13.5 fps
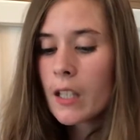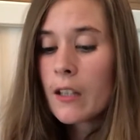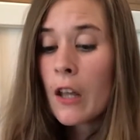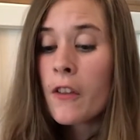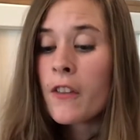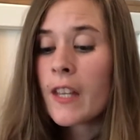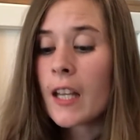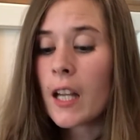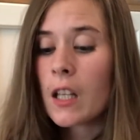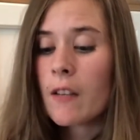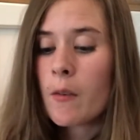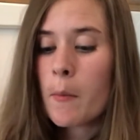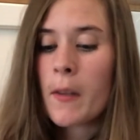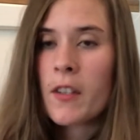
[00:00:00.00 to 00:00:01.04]
Another thing I
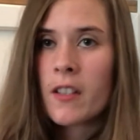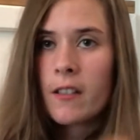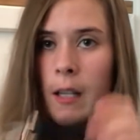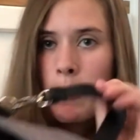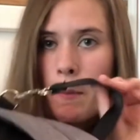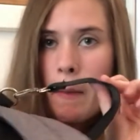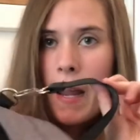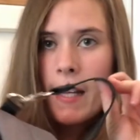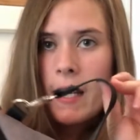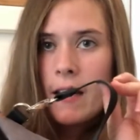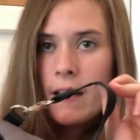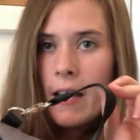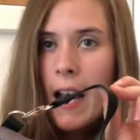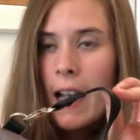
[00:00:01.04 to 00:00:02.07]
love about this diaper bag
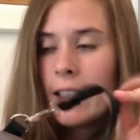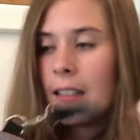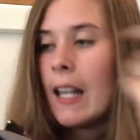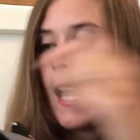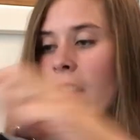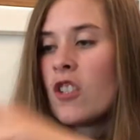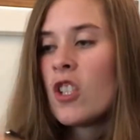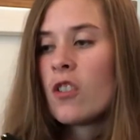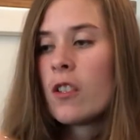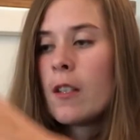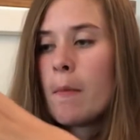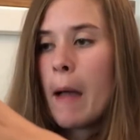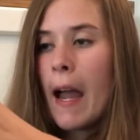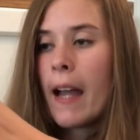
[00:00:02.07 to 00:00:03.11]
is it has latches
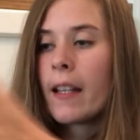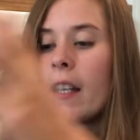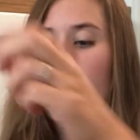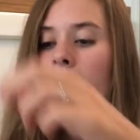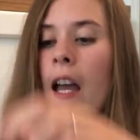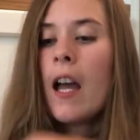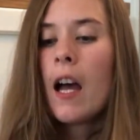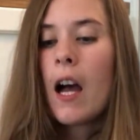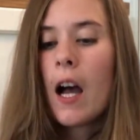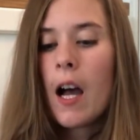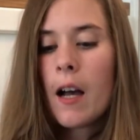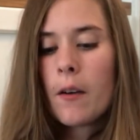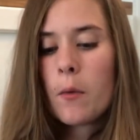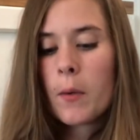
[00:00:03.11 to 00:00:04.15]
on the back
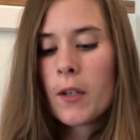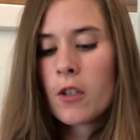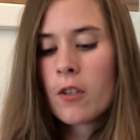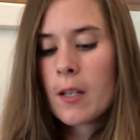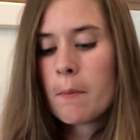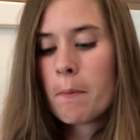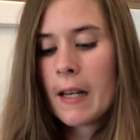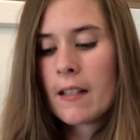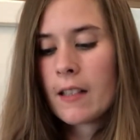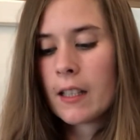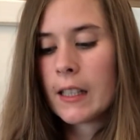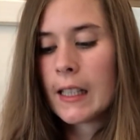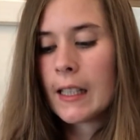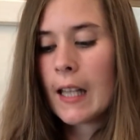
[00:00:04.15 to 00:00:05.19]
uh, where you can
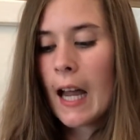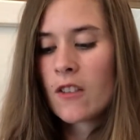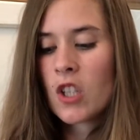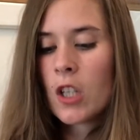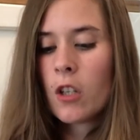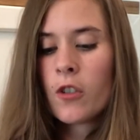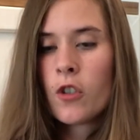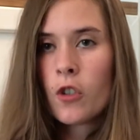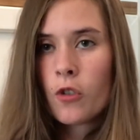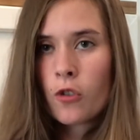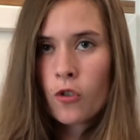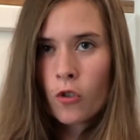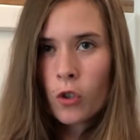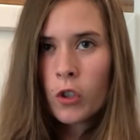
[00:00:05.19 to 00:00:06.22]
basically latch it onto your
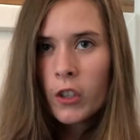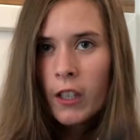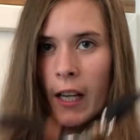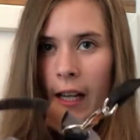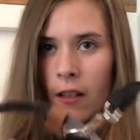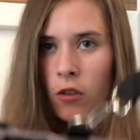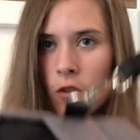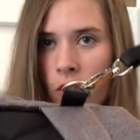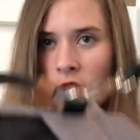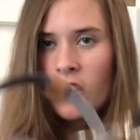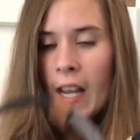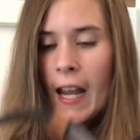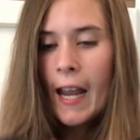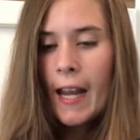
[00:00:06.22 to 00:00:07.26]
stroller and it'll
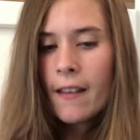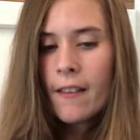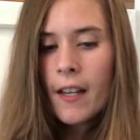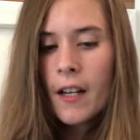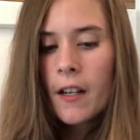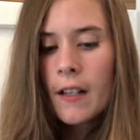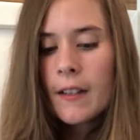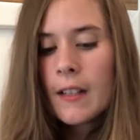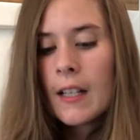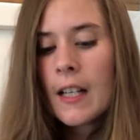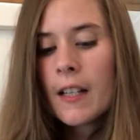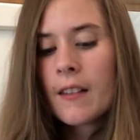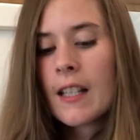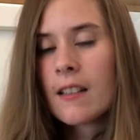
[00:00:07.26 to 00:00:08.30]
just hang there.
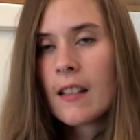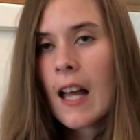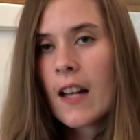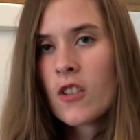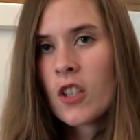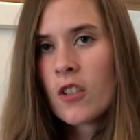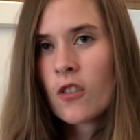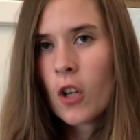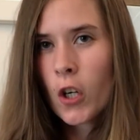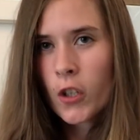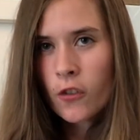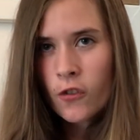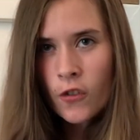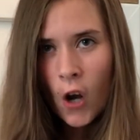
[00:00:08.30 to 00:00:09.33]
These latches
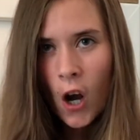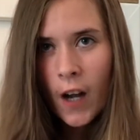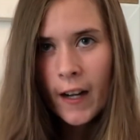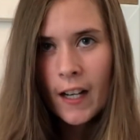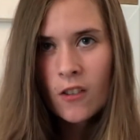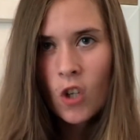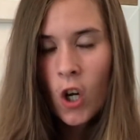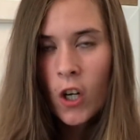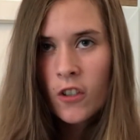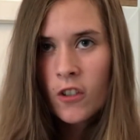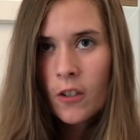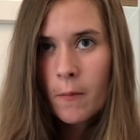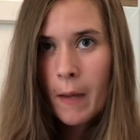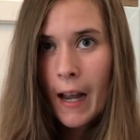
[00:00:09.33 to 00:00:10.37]
are not as
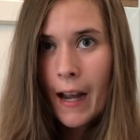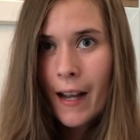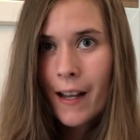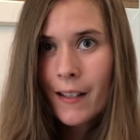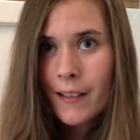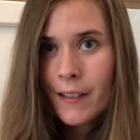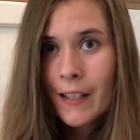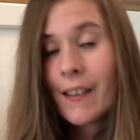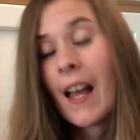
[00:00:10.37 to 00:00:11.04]
awesome as the